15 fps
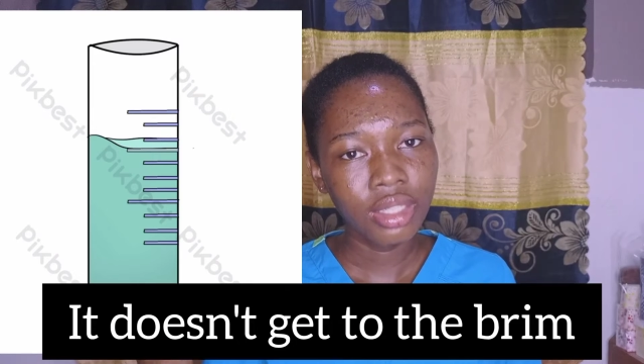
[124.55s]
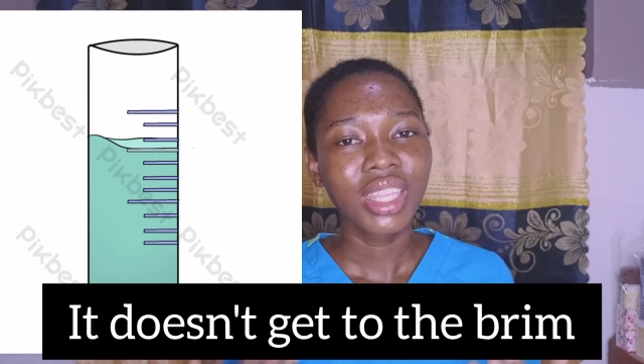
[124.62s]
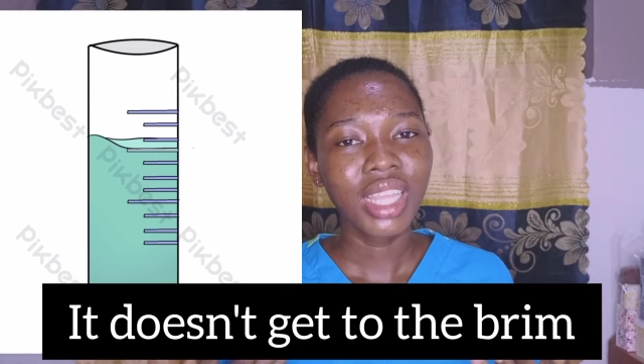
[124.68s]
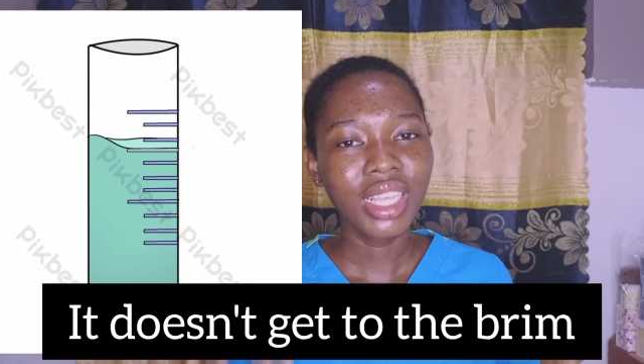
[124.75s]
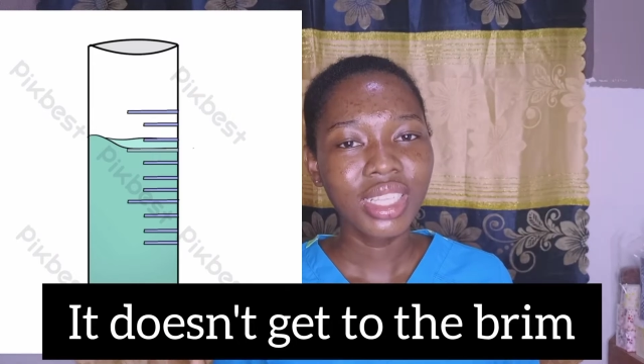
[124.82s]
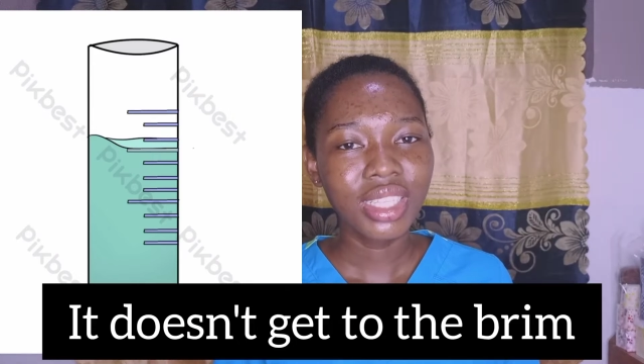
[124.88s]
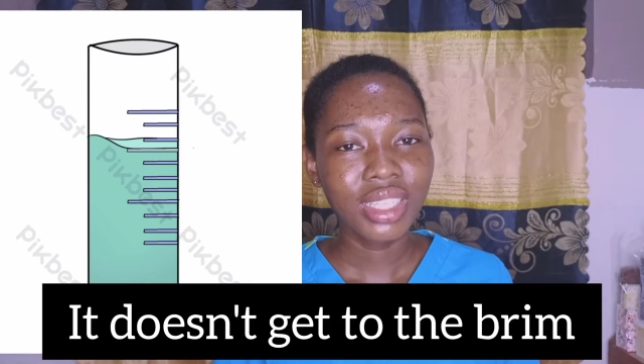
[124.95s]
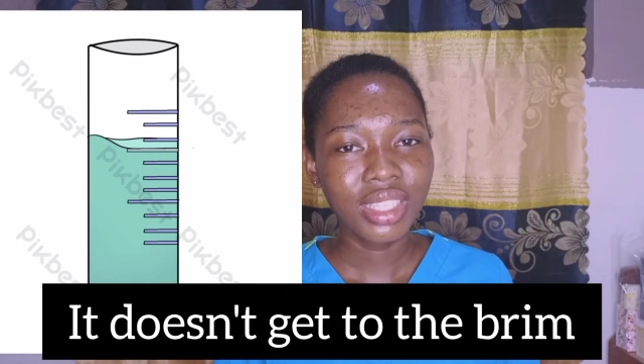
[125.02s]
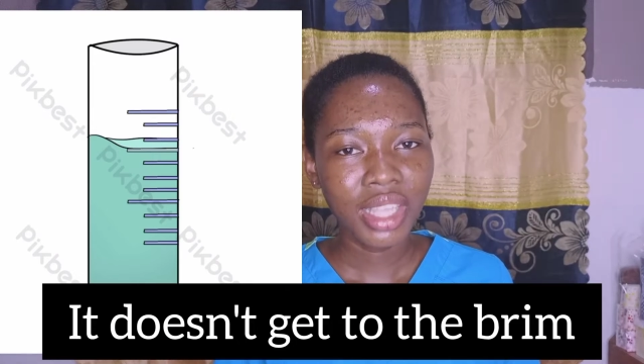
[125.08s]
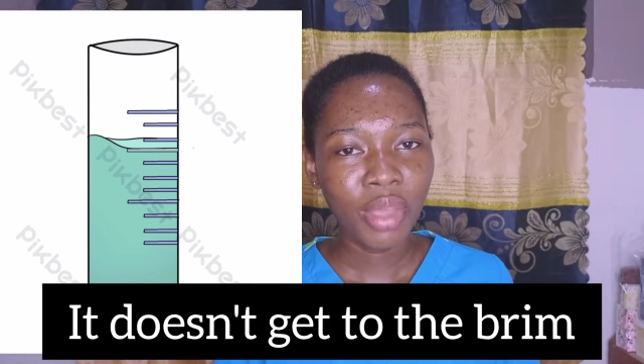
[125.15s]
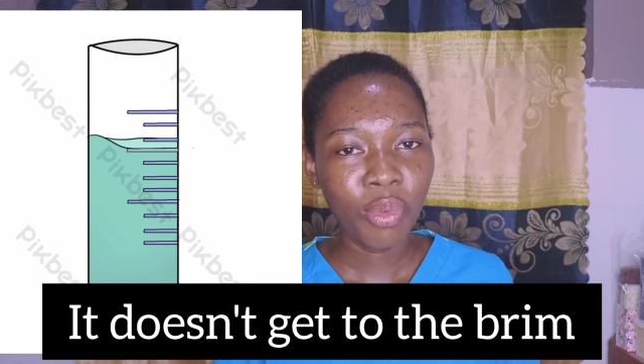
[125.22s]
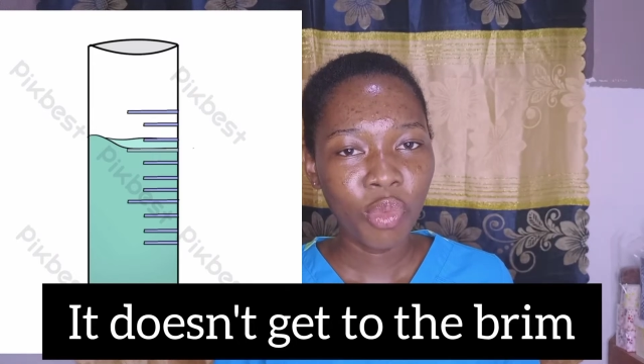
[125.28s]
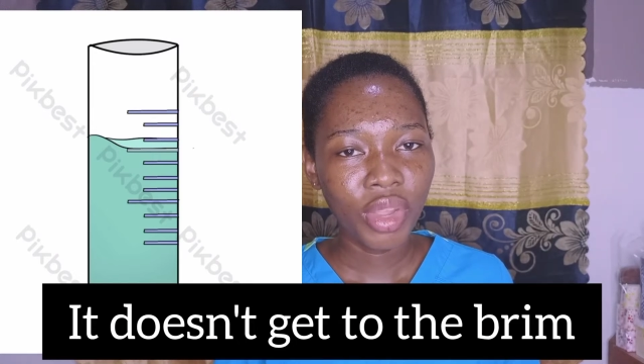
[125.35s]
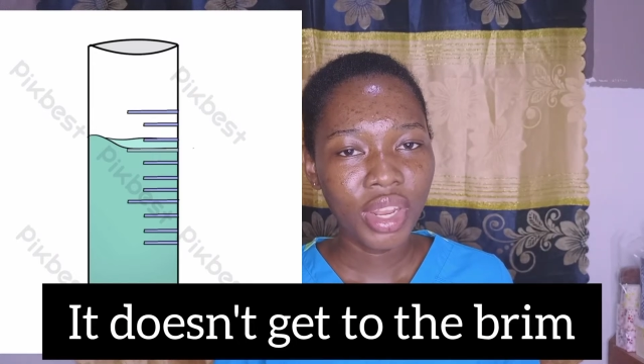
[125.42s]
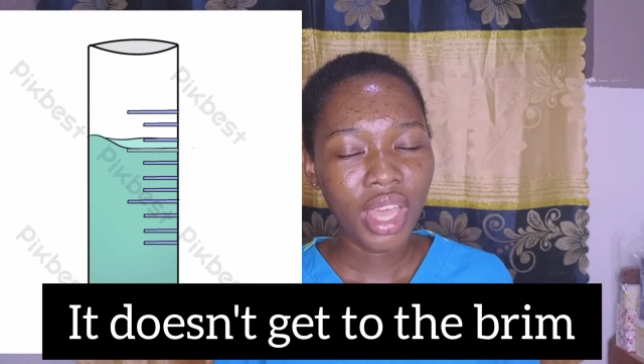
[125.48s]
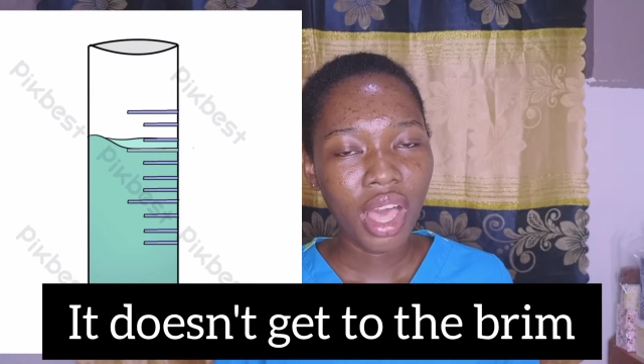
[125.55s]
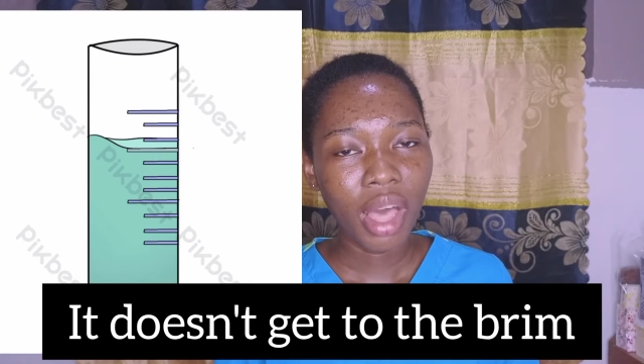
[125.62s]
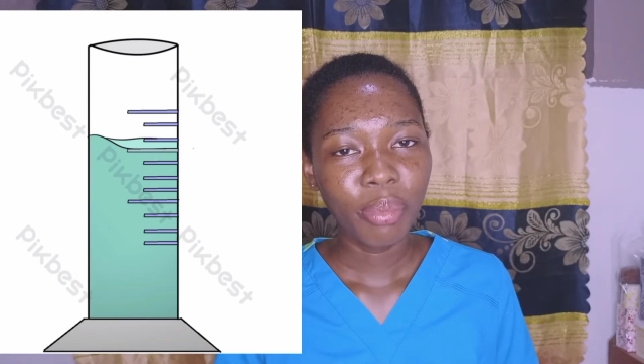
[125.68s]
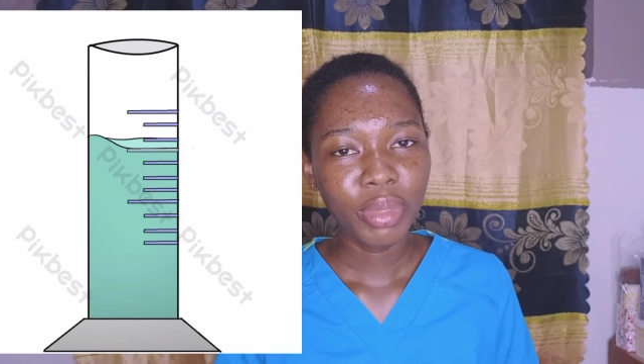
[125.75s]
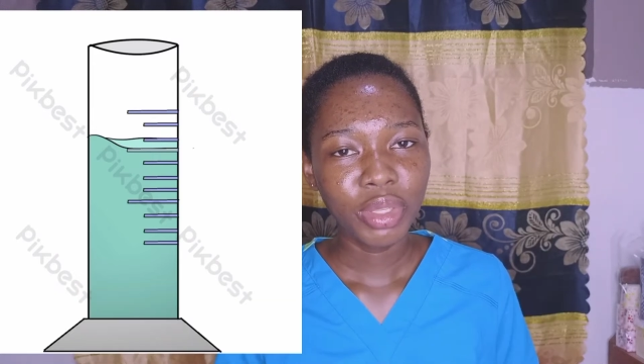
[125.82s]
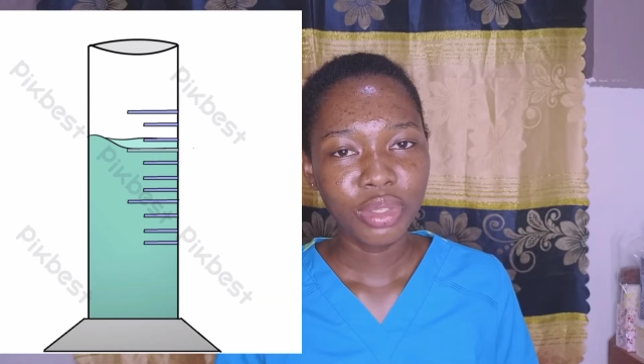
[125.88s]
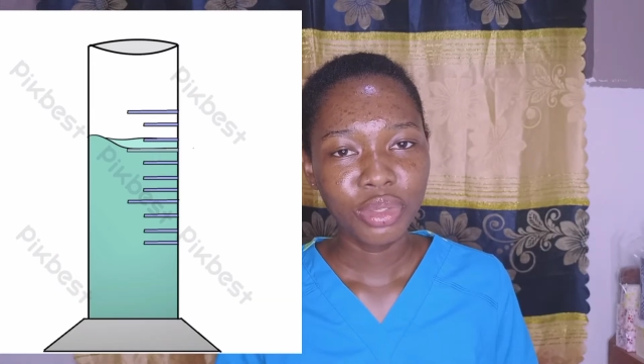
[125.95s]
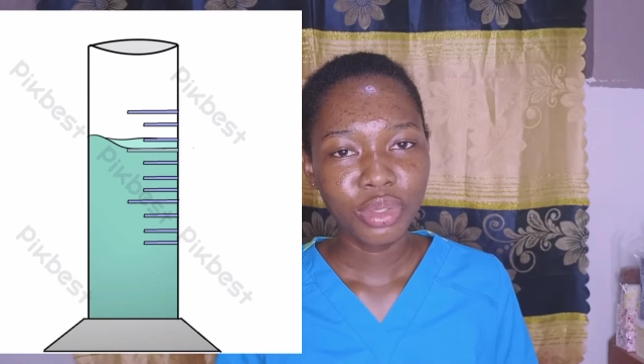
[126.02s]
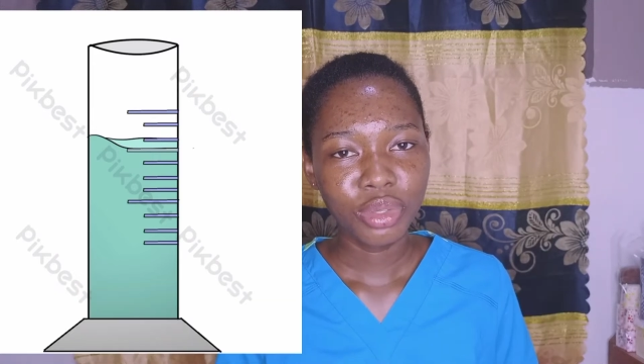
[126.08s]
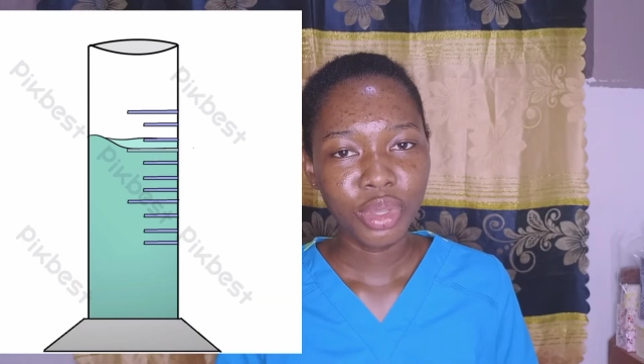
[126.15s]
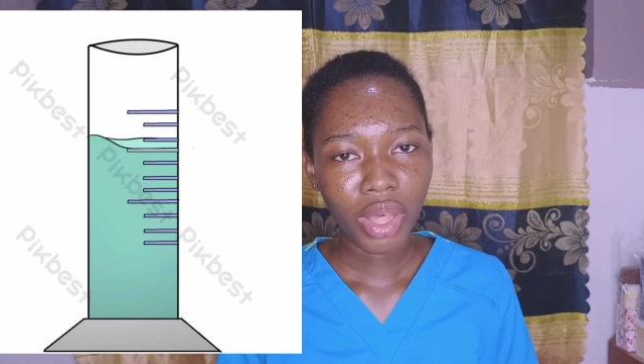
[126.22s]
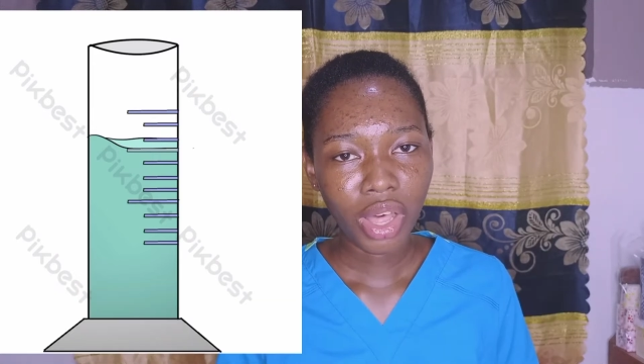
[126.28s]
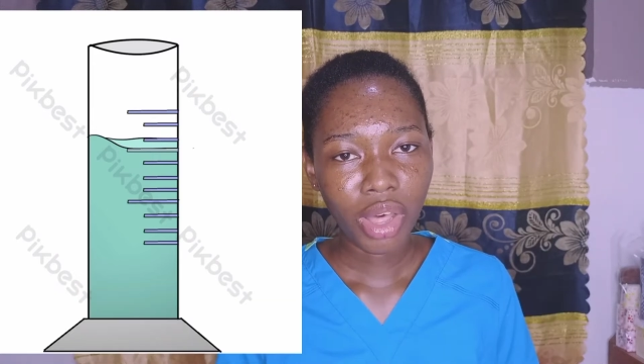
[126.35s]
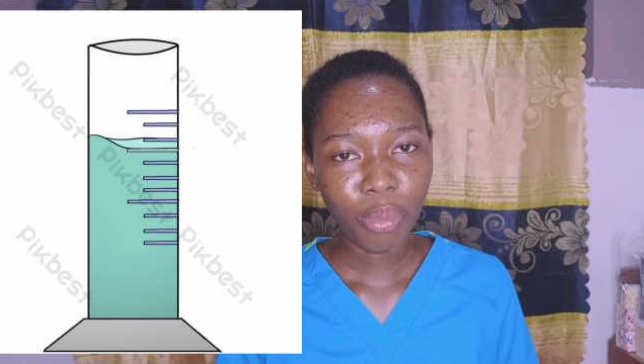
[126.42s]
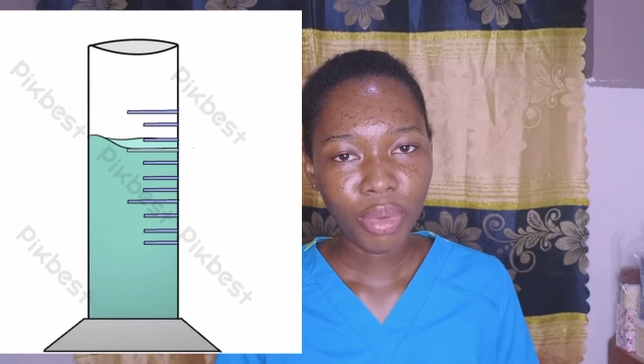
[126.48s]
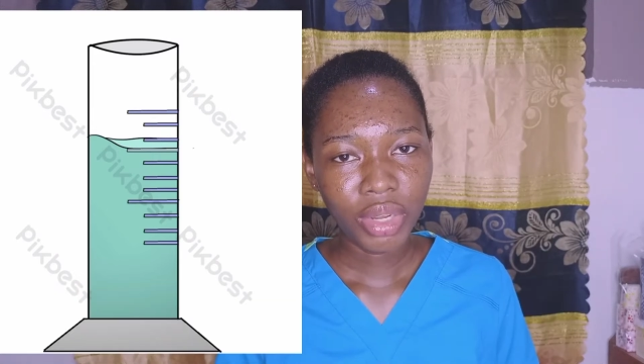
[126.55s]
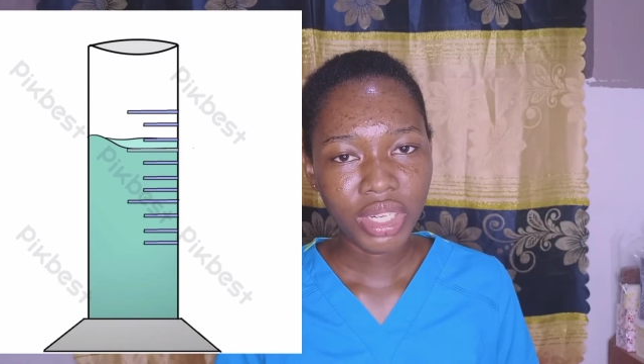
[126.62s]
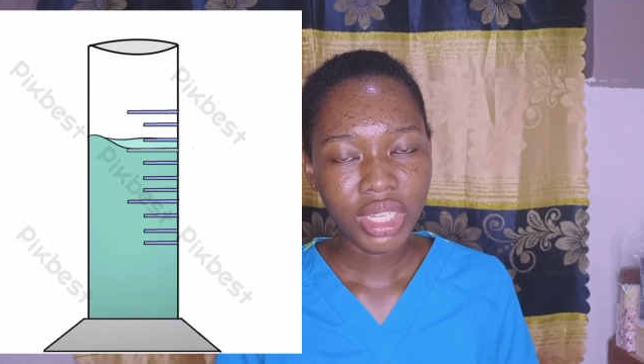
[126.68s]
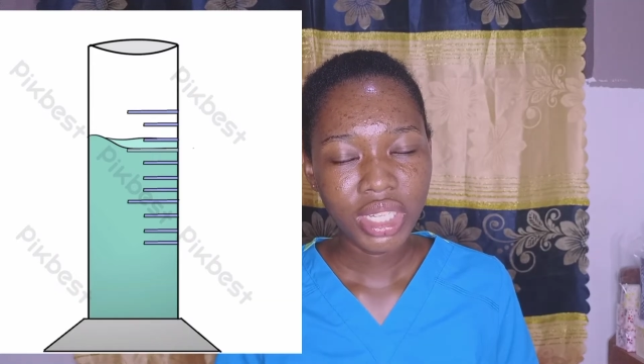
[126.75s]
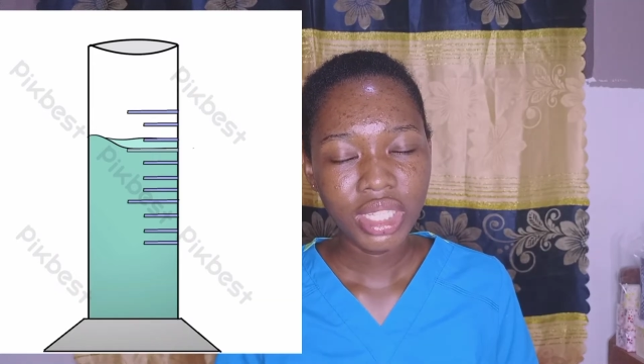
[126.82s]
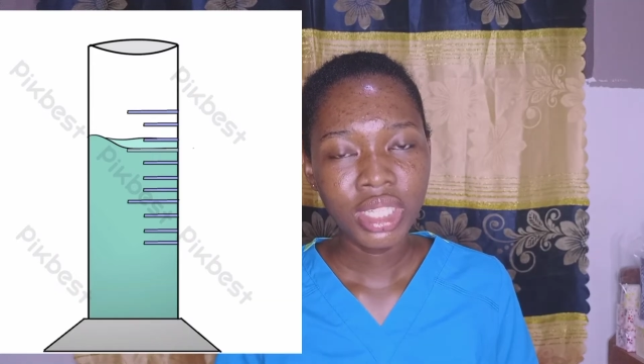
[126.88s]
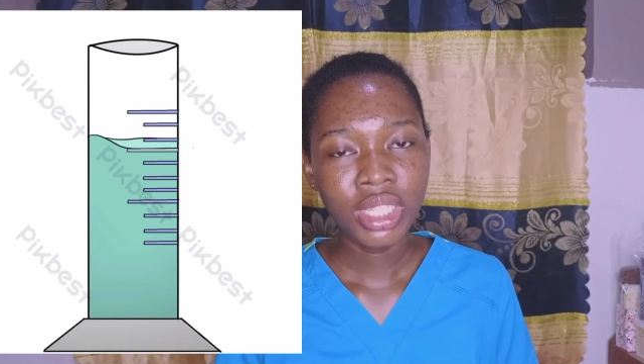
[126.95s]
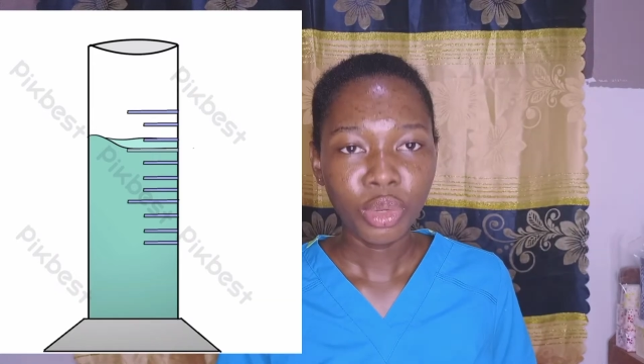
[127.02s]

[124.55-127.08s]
That's the same way that happens to our bodies.